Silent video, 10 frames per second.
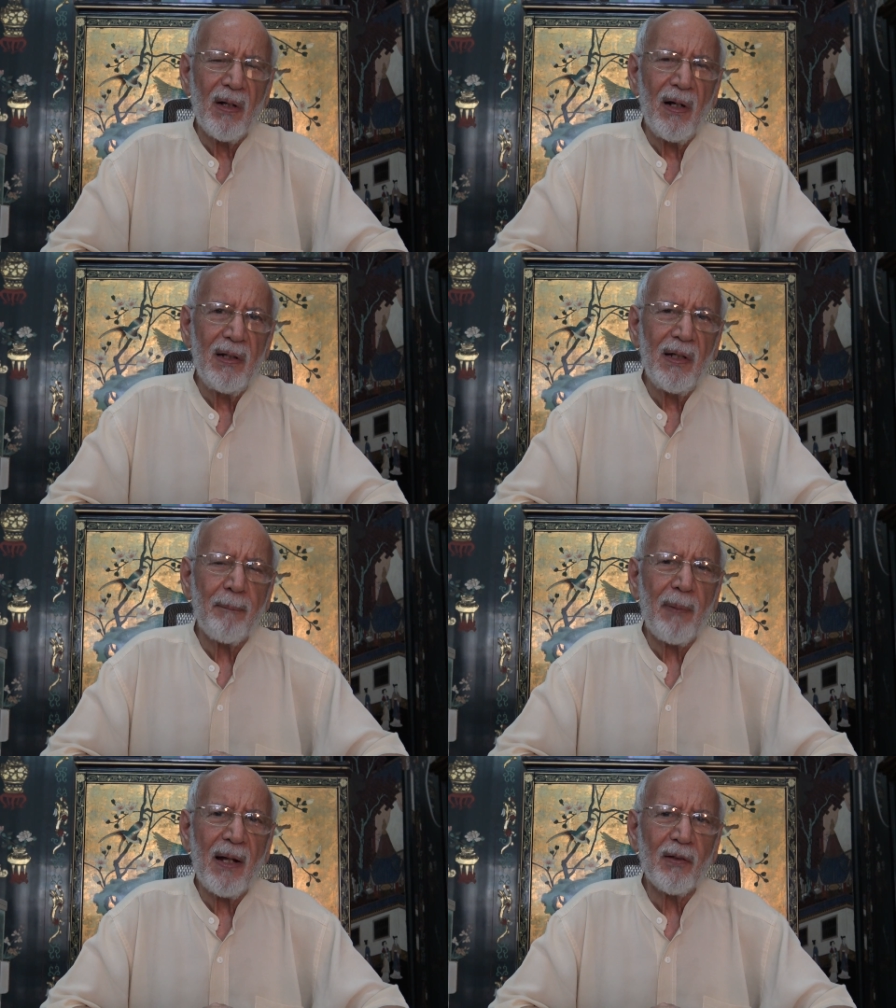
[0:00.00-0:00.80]
Earlier
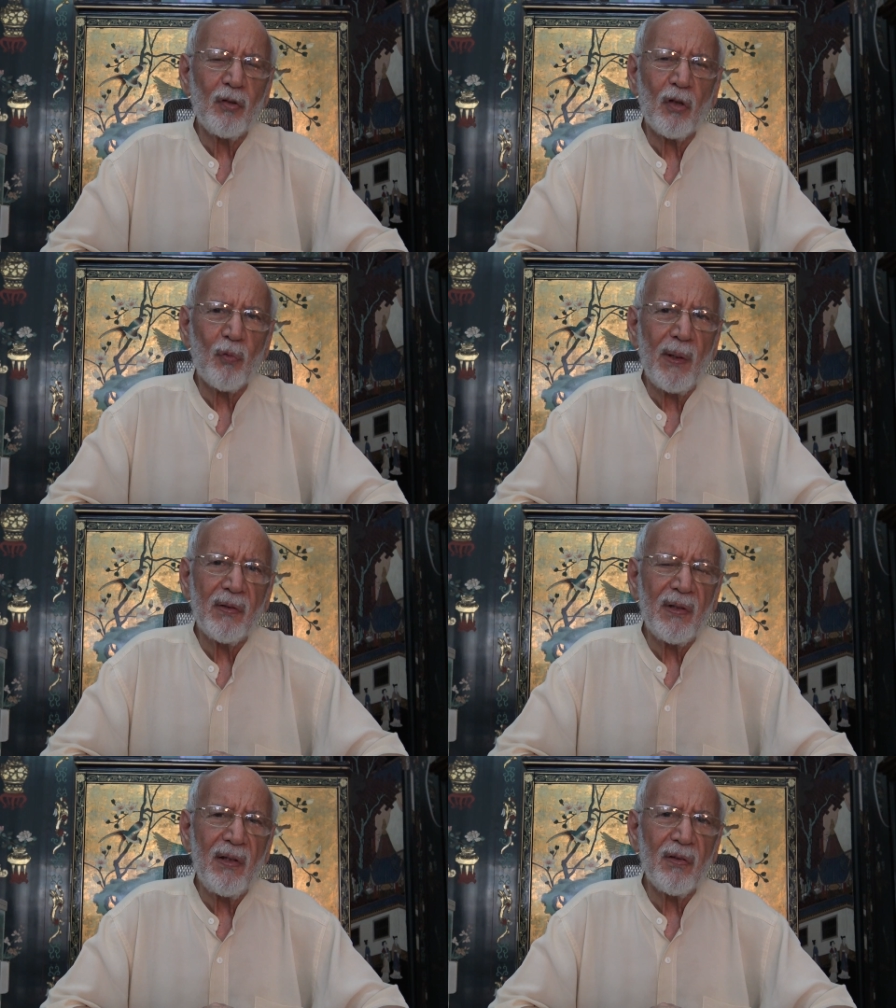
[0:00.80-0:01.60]
part in your
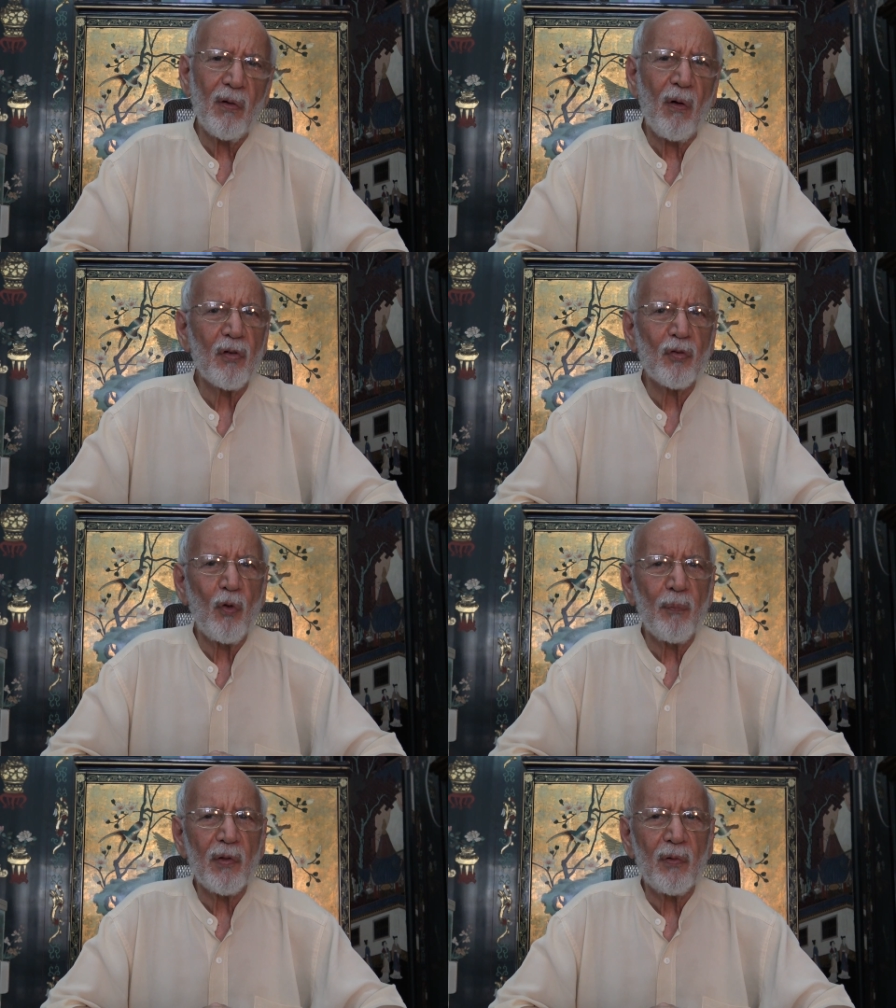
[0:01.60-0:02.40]
20s, your
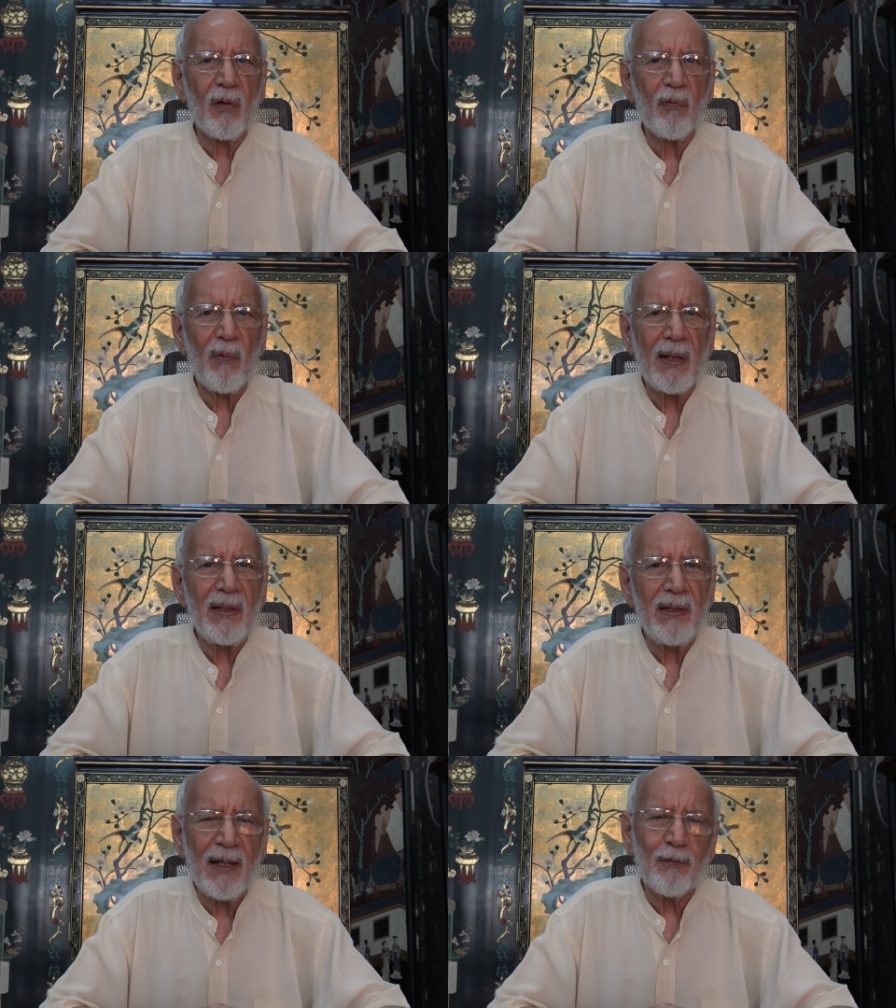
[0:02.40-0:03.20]
horoscope is not
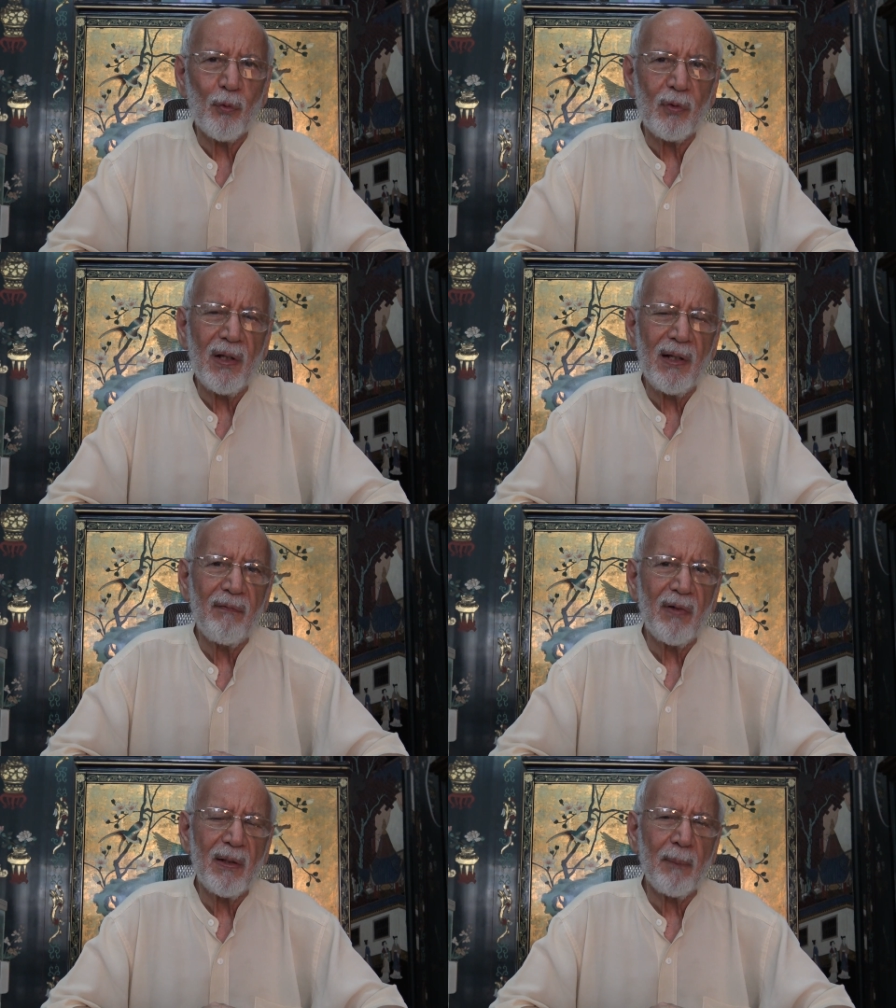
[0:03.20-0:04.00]
ready yet to
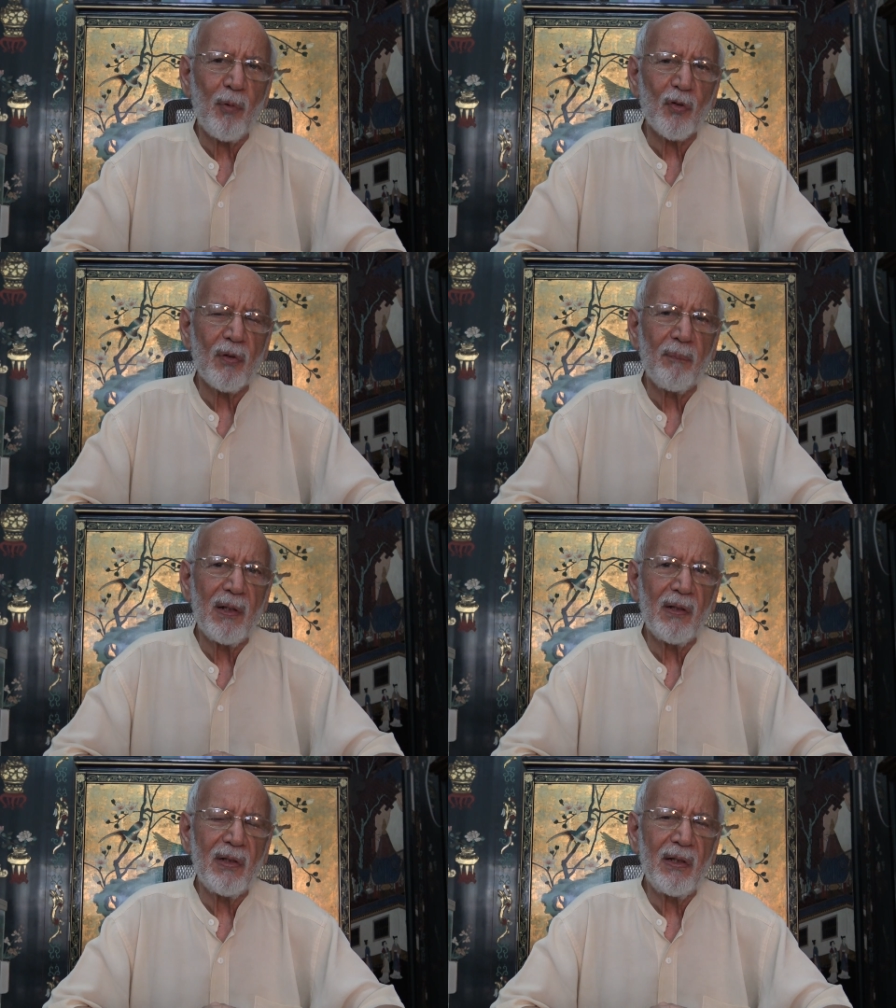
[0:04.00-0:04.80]
deliver the
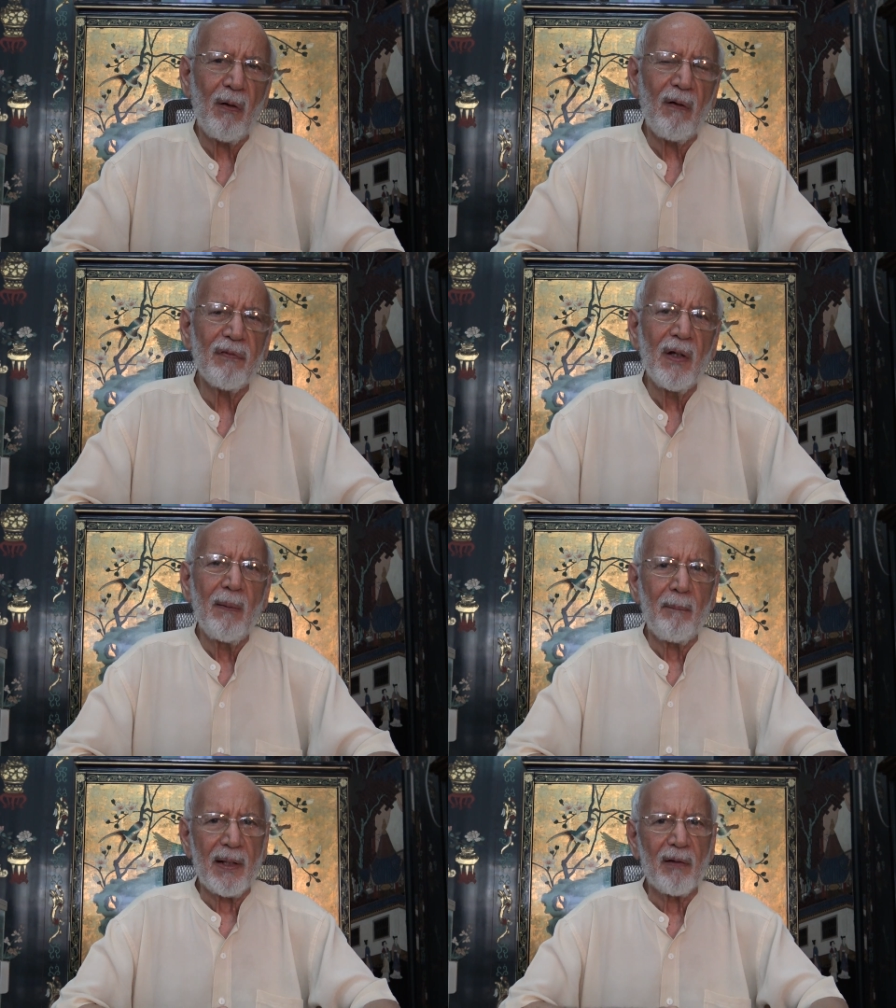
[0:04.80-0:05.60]
possibility of
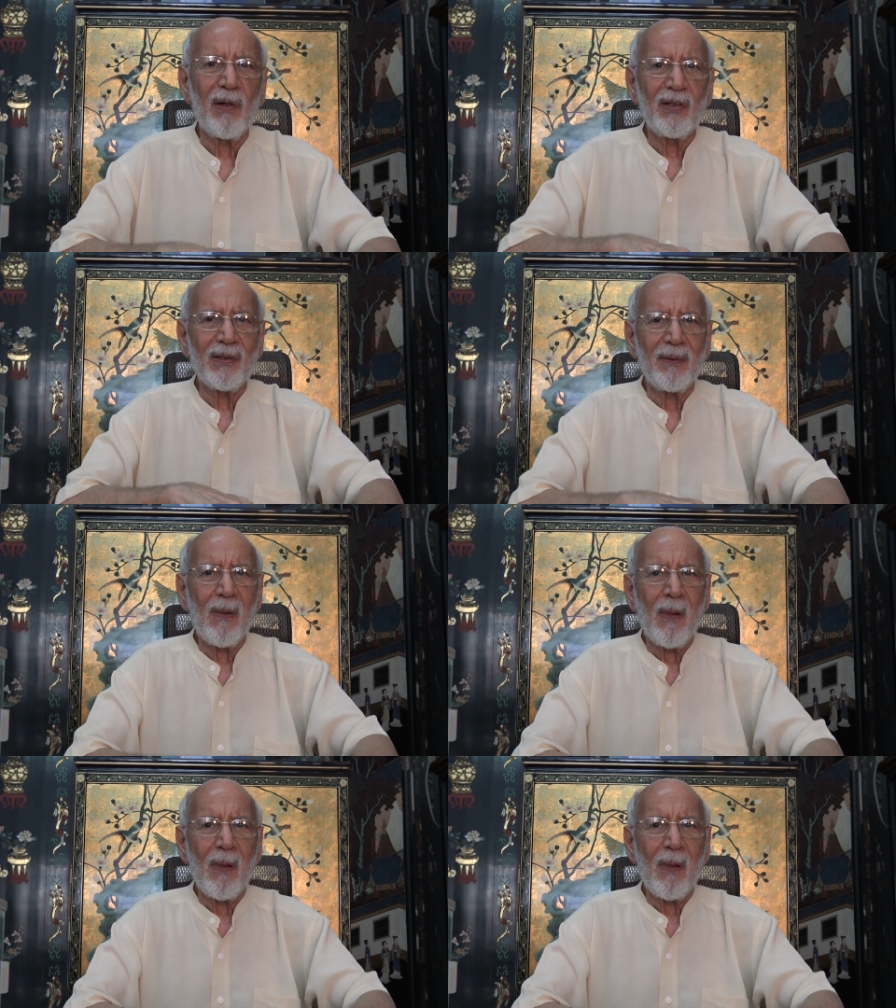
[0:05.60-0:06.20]
migration.